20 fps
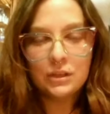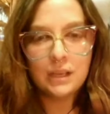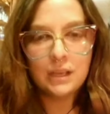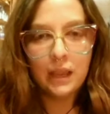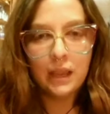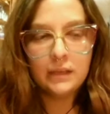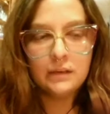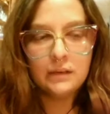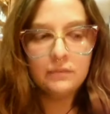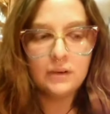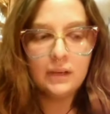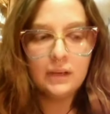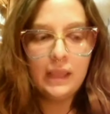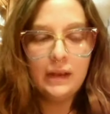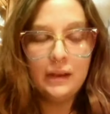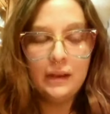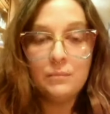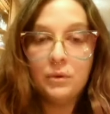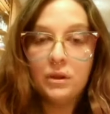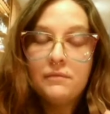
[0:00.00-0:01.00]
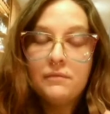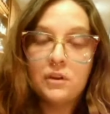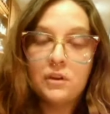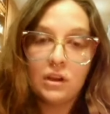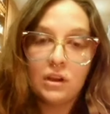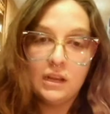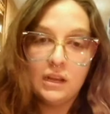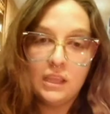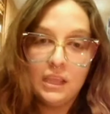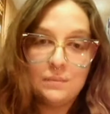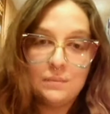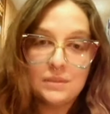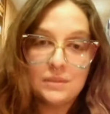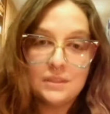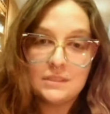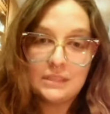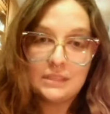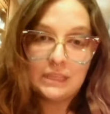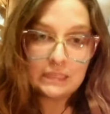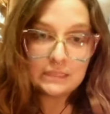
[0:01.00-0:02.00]
you can kind of forget it. But if you're going to keep
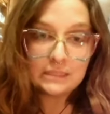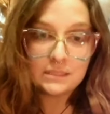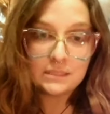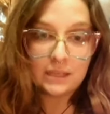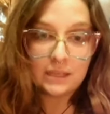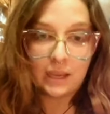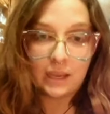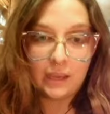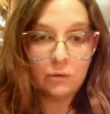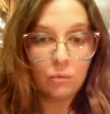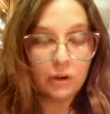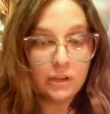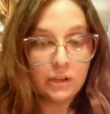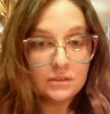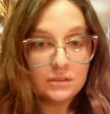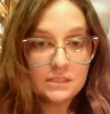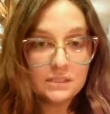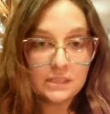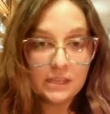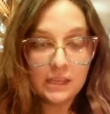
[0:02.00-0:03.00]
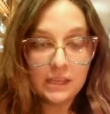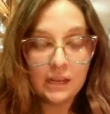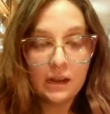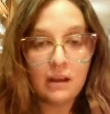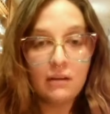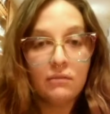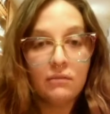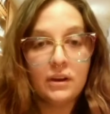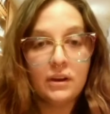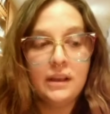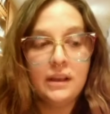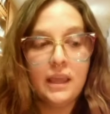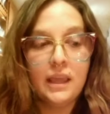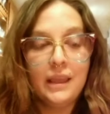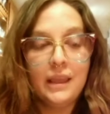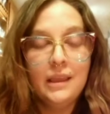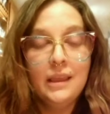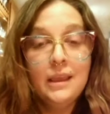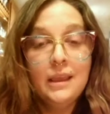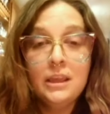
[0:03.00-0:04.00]
this inside where you see it every
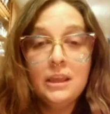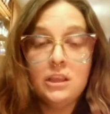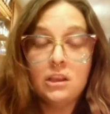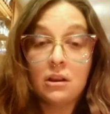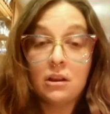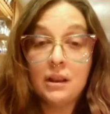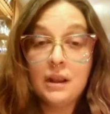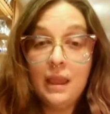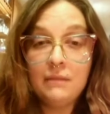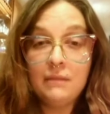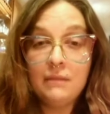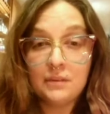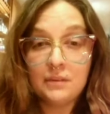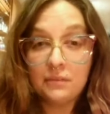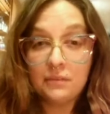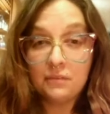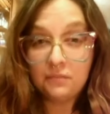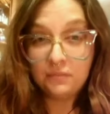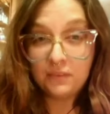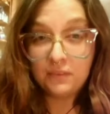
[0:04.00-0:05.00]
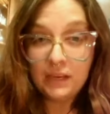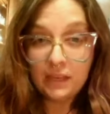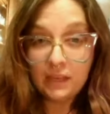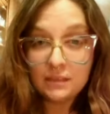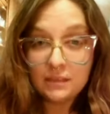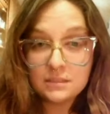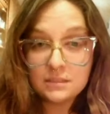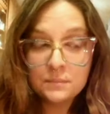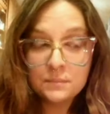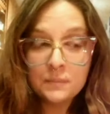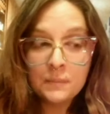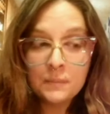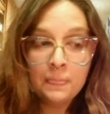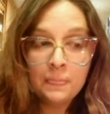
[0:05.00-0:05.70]
day, you're going to have to feed it.